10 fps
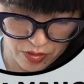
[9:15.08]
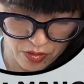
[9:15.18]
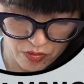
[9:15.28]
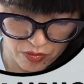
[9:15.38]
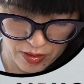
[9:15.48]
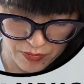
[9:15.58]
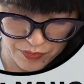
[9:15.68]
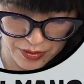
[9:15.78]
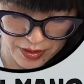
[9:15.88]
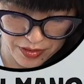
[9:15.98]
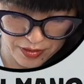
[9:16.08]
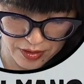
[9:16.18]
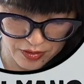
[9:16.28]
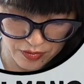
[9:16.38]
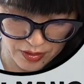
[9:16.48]
or
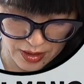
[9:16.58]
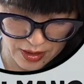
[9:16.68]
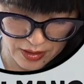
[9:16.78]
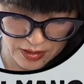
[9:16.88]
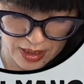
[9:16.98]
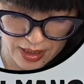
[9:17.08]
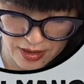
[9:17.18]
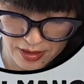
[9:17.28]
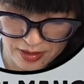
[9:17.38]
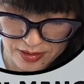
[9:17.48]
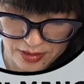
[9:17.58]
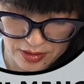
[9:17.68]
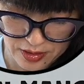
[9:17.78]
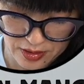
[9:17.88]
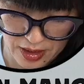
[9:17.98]
B32, like I said,
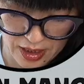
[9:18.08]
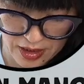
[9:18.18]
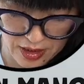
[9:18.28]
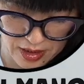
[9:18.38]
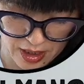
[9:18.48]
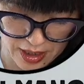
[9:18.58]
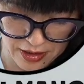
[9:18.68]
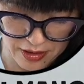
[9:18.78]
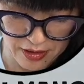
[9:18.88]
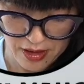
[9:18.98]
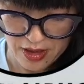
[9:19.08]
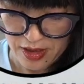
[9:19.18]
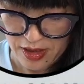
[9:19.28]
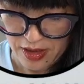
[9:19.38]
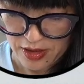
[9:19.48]
slightly lighter,
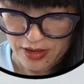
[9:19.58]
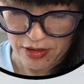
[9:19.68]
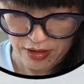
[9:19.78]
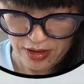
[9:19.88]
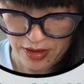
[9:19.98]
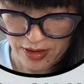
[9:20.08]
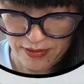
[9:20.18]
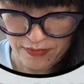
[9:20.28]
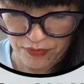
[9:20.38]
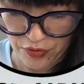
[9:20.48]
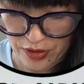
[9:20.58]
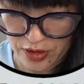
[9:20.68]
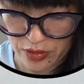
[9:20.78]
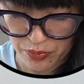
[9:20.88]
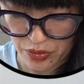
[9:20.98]
darker than
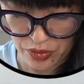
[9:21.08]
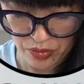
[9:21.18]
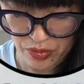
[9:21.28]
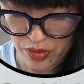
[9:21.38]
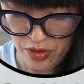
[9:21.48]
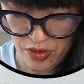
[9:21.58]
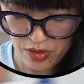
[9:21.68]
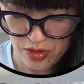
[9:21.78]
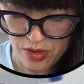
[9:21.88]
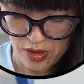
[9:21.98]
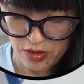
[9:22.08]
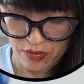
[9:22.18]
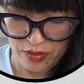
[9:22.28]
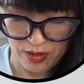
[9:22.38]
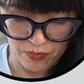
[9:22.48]
first blue.
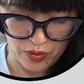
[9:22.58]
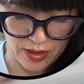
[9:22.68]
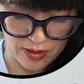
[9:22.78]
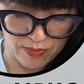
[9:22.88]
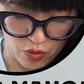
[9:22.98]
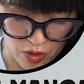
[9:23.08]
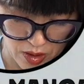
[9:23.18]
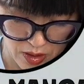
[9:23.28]
You're gonna blend it more.